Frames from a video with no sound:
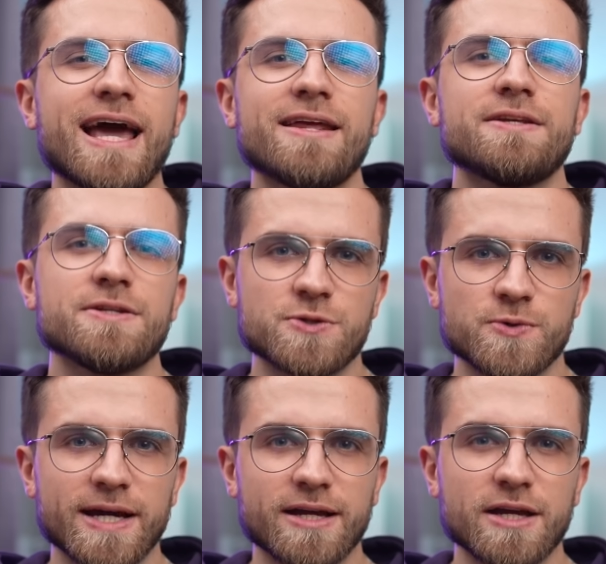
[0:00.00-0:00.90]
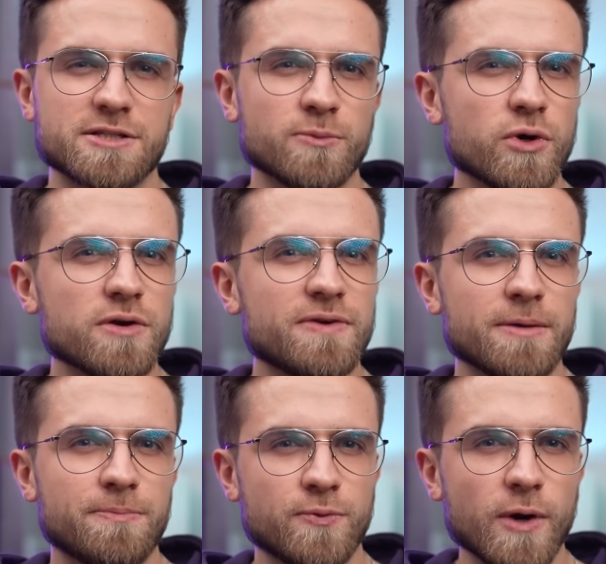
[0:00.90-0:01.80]
editing trick is more of an
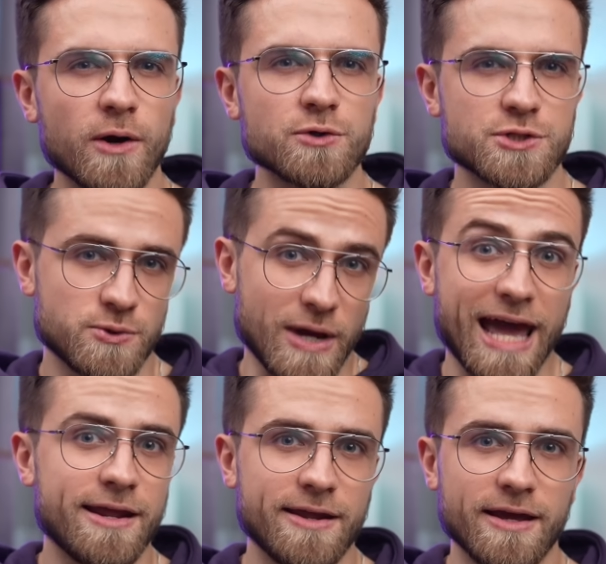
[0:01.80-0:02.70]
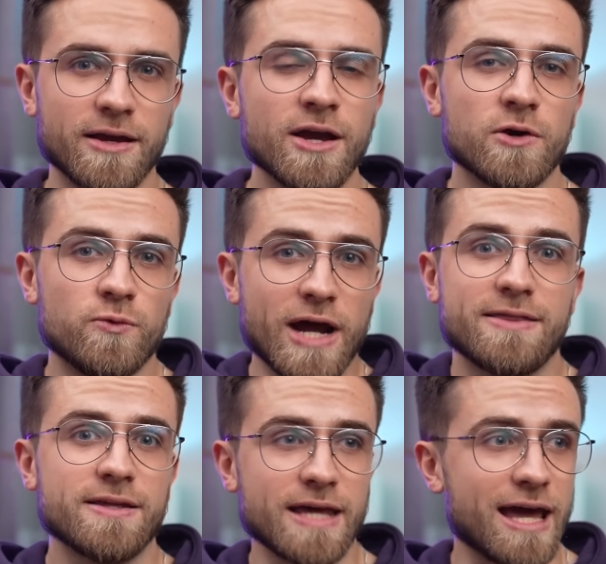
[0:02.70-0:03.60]
approach to editing
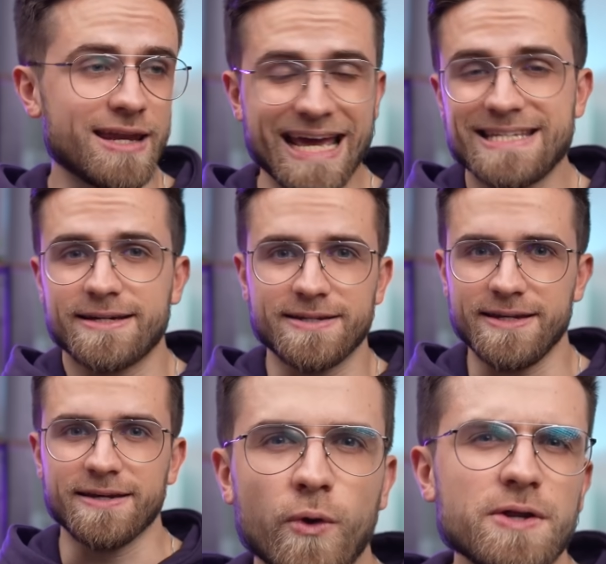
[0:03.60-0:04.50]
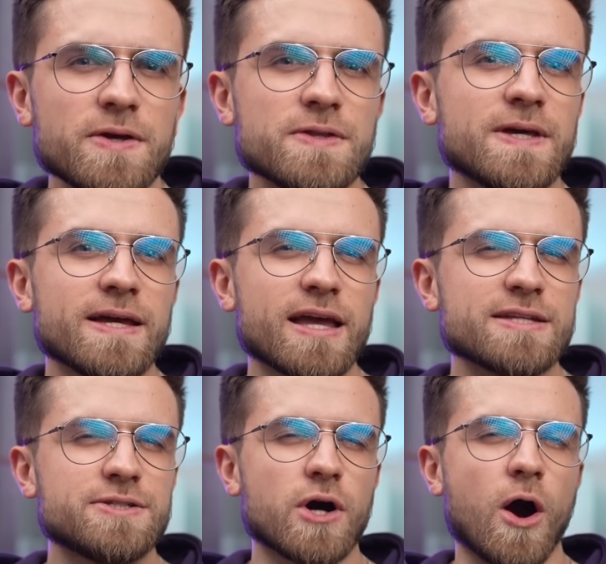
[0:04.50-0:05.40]
rather than a technique. What do you think
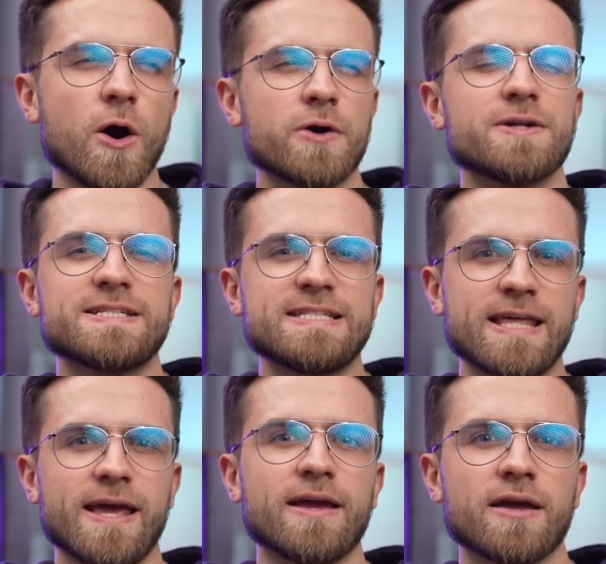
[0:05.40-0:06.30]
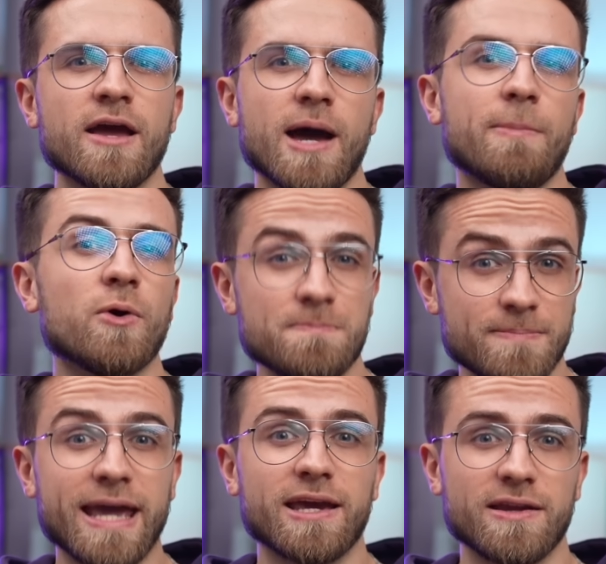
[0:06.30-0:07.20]
is the hardest thing about
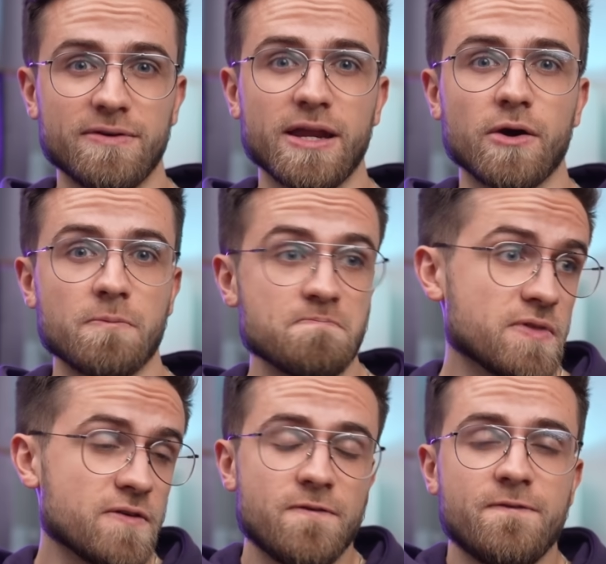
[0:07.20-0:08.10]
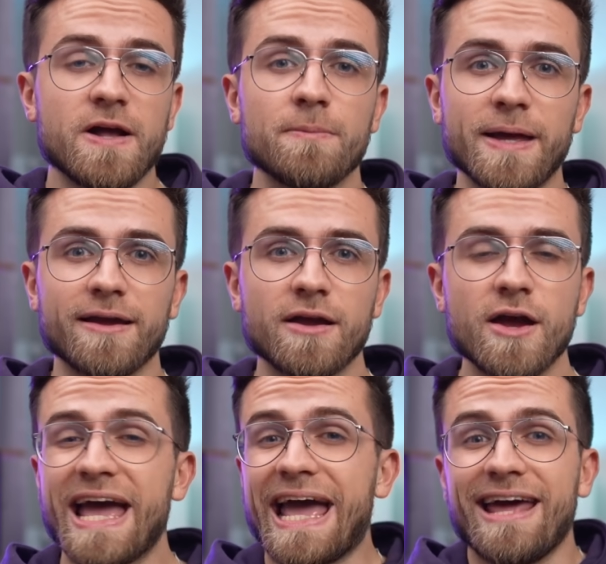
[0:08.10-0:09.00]
making a video? Filming,
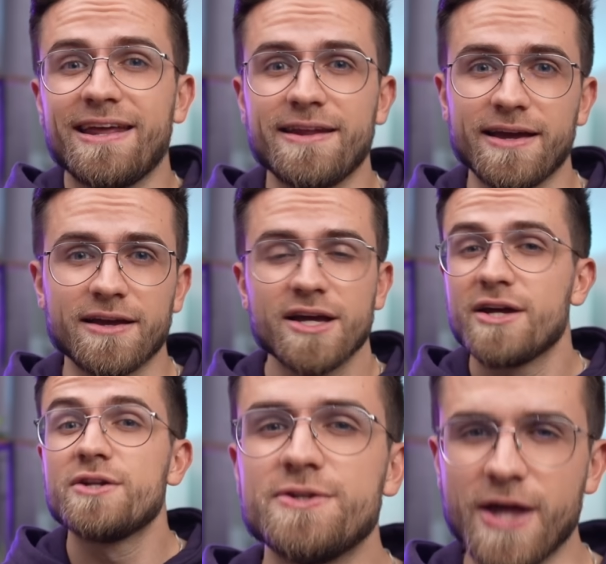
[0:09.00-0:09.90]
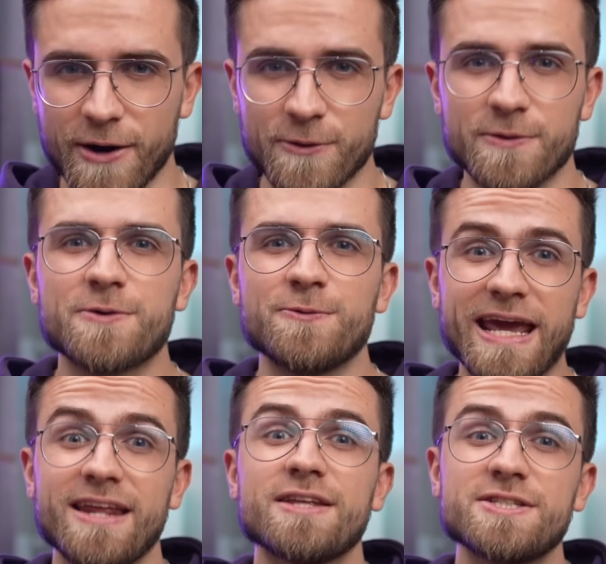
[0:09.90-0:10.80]
editing, no,
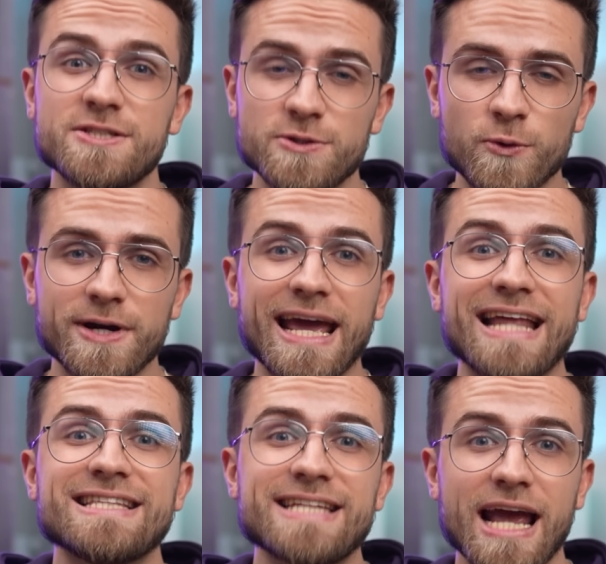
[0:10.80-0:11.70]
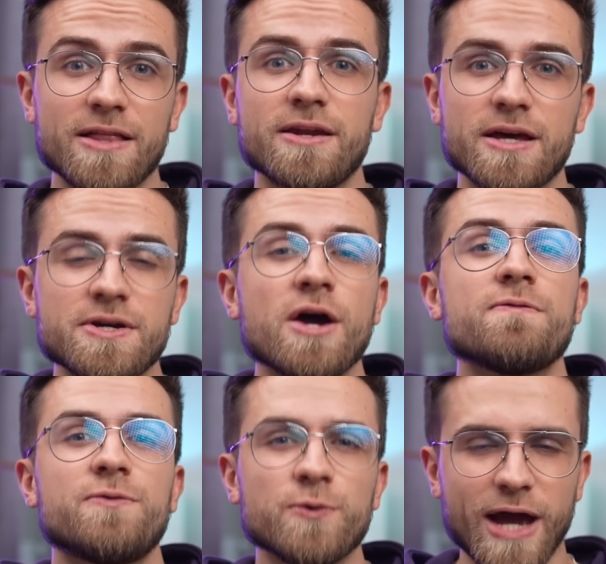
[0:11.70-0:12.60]
creating a story and telling it
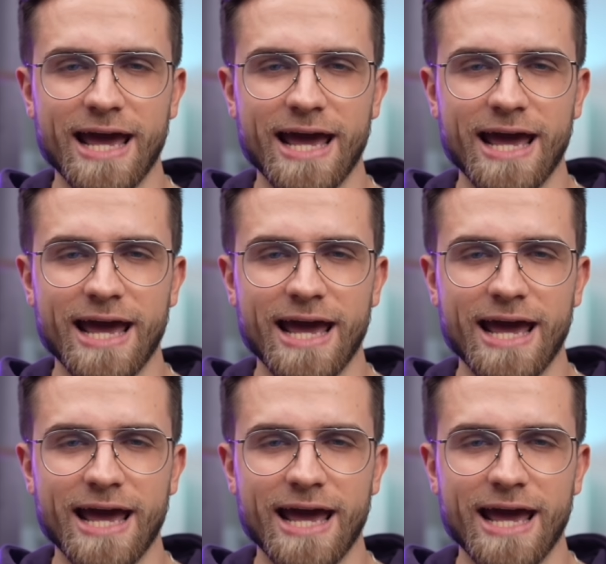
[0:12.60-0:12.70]
through